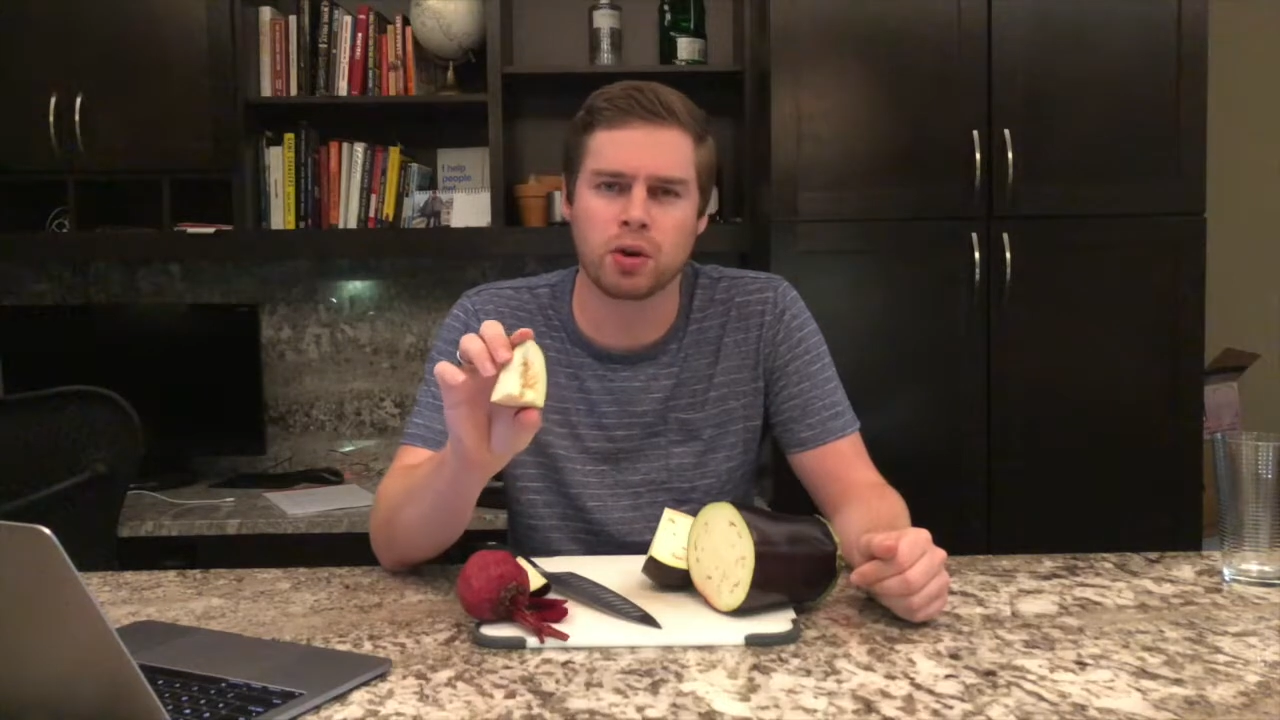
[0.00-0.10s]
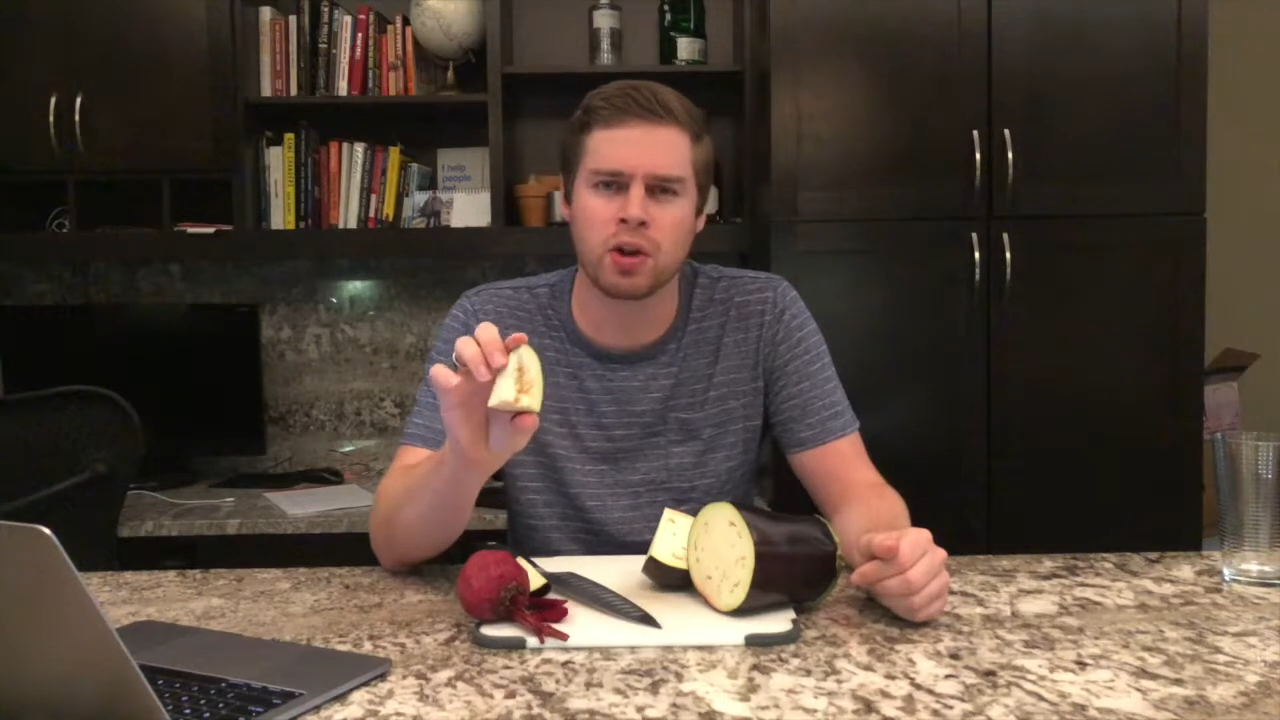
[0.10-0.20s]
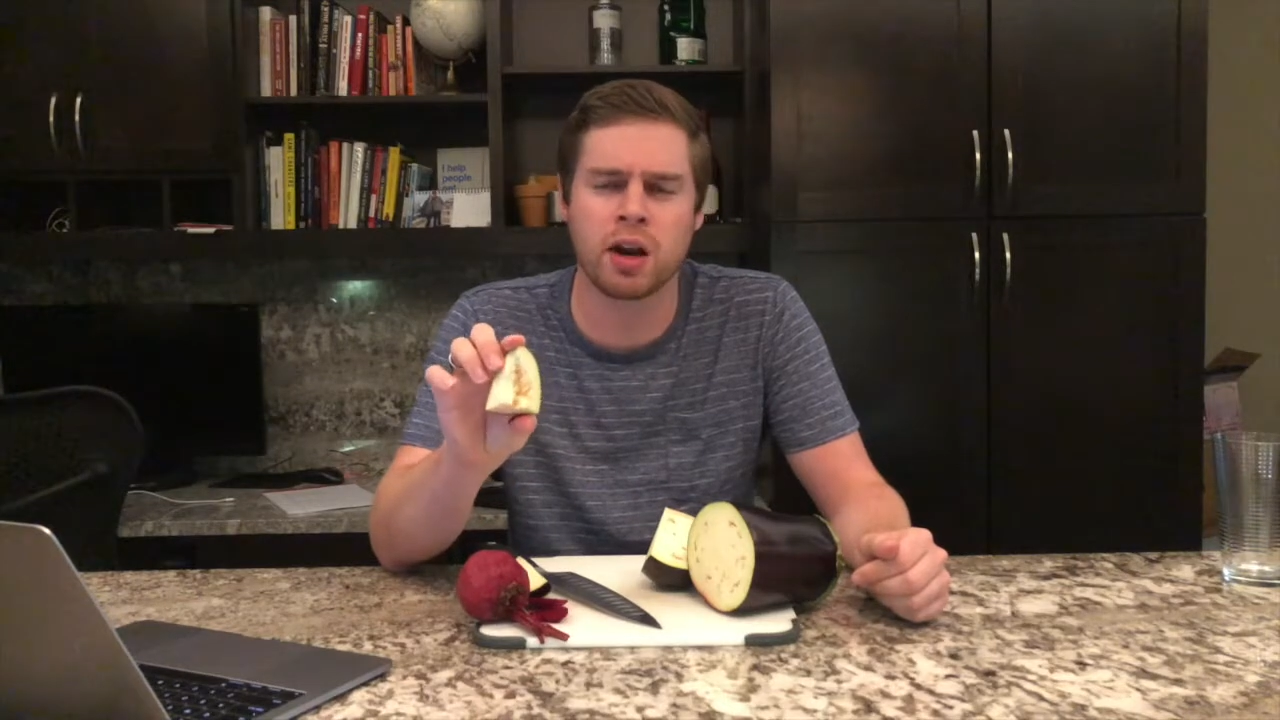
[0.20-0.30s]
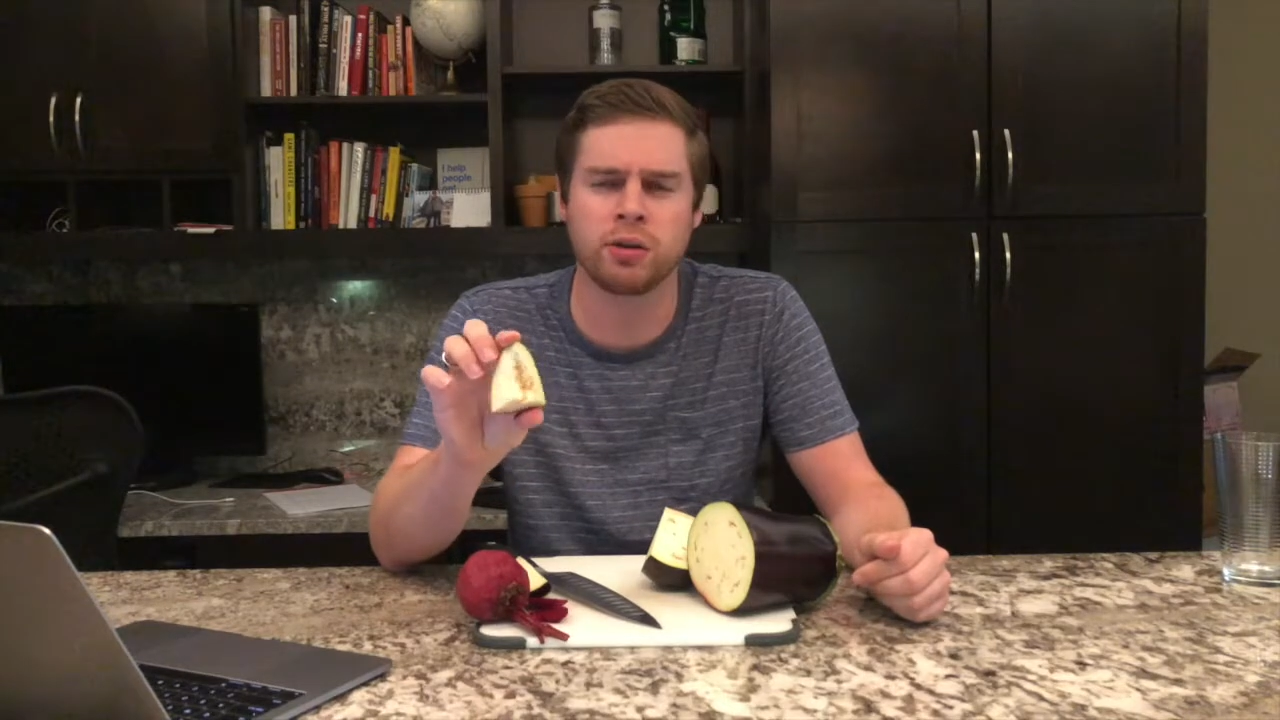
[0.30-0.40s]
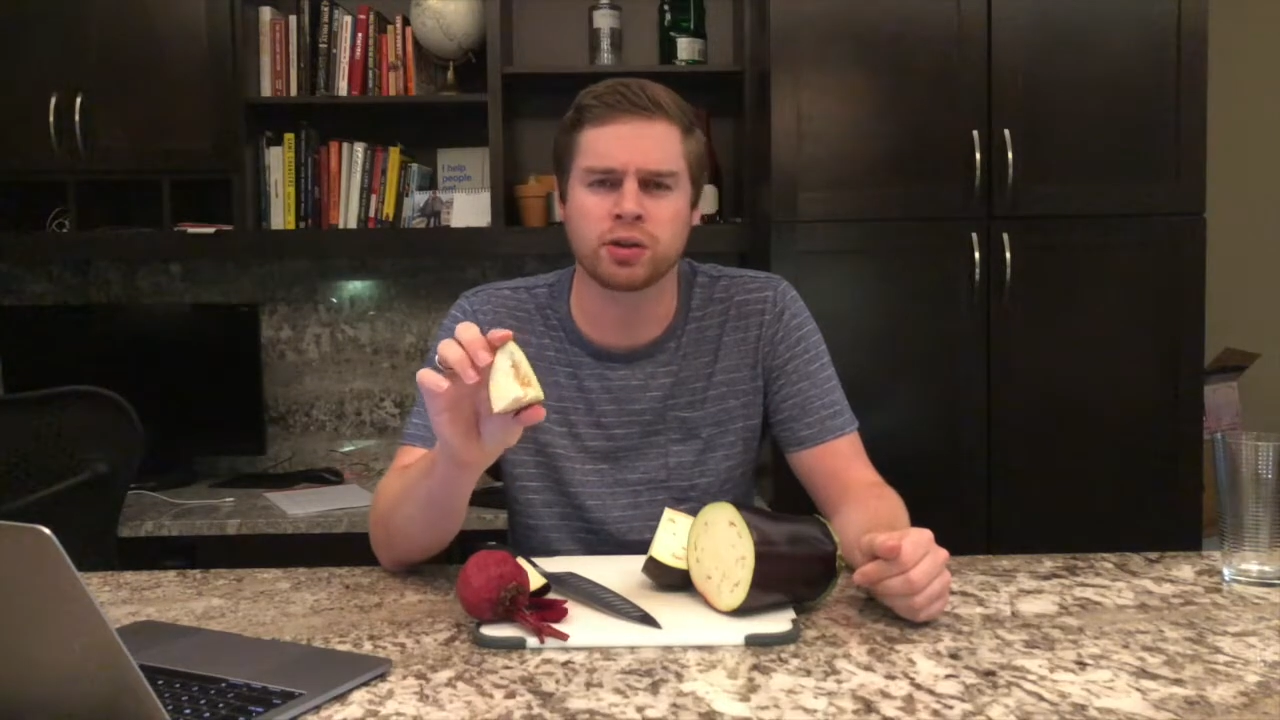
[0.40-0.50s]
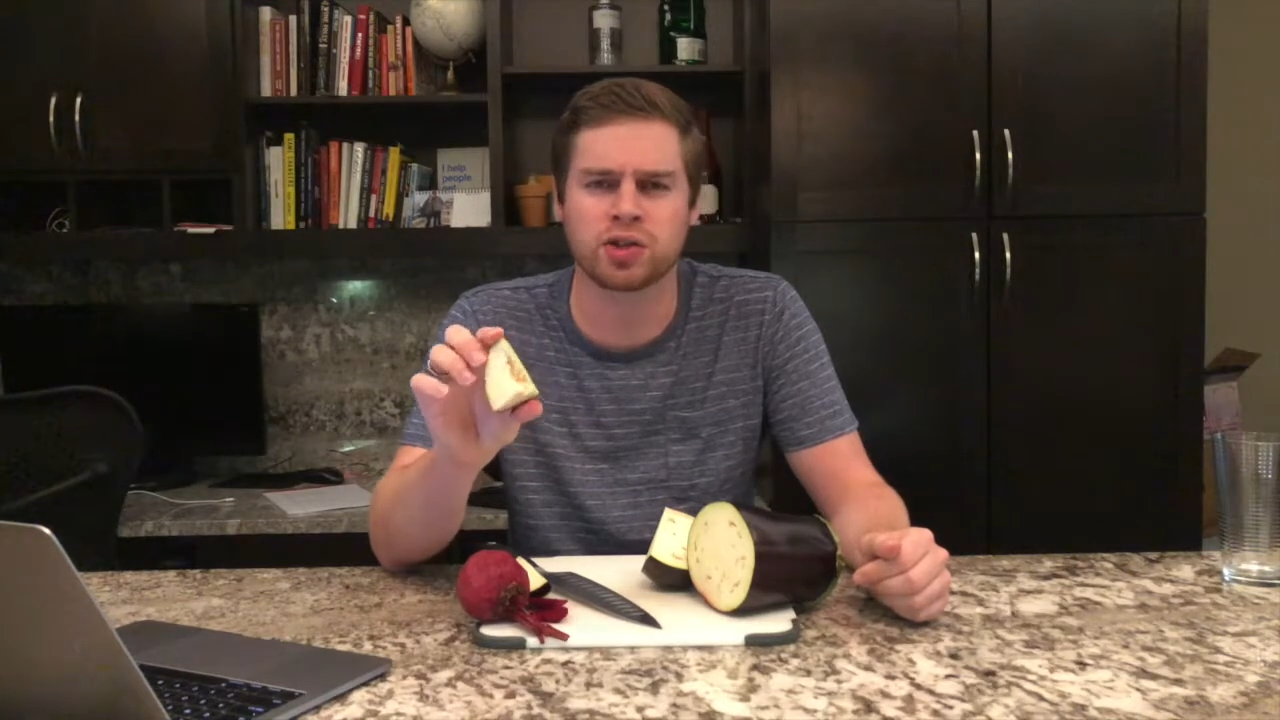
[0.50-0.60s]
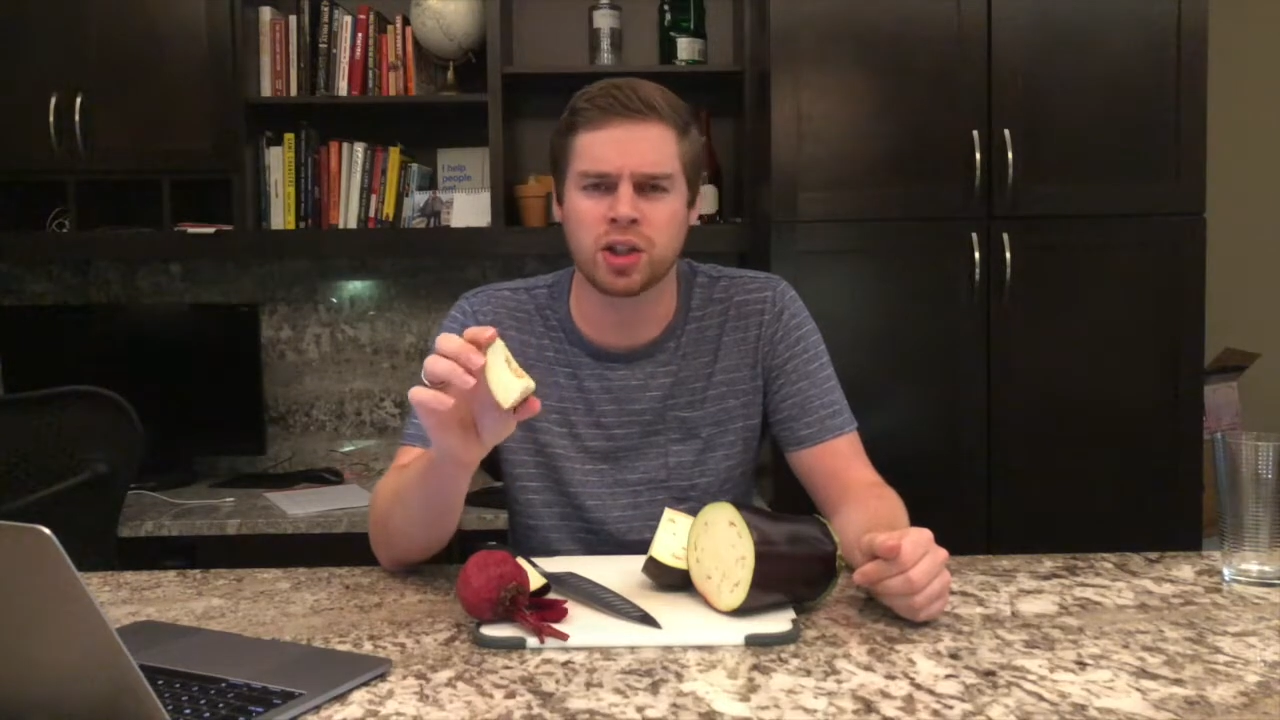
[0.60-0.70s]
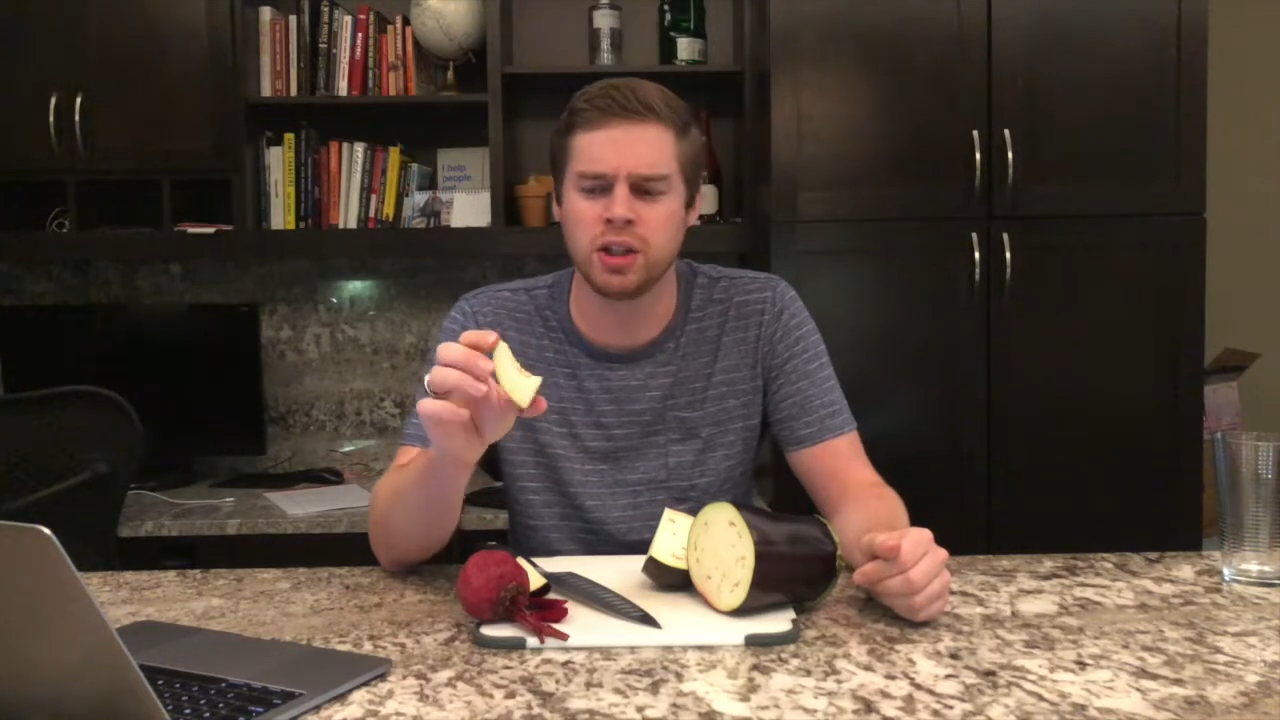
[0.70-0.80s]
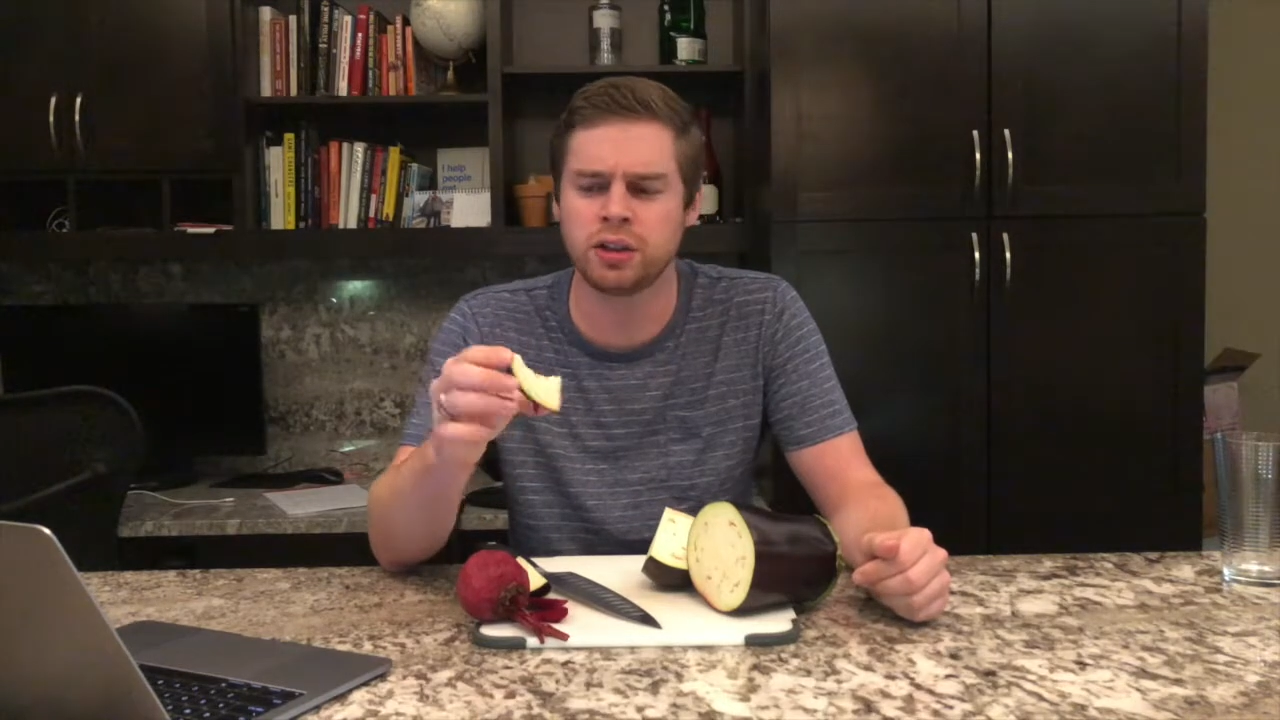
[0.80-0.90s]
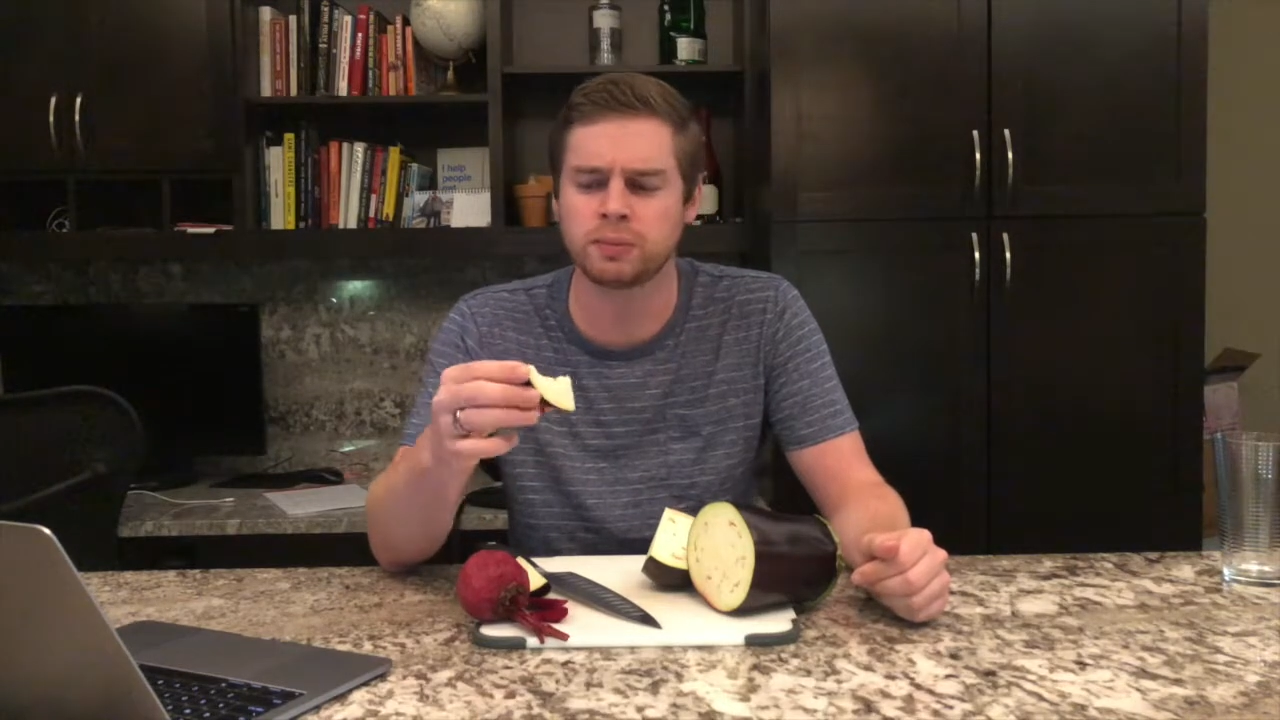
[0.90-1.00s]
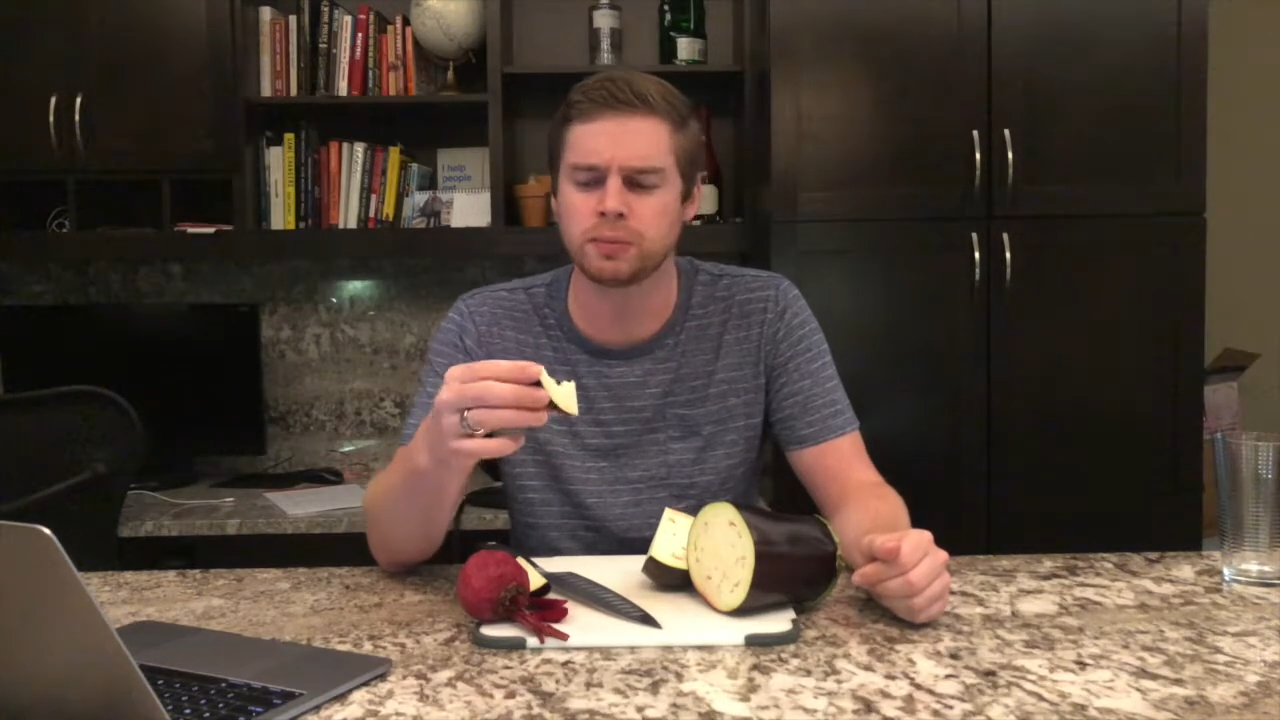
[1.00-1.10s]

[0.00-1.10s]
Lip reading: lot of little seeds.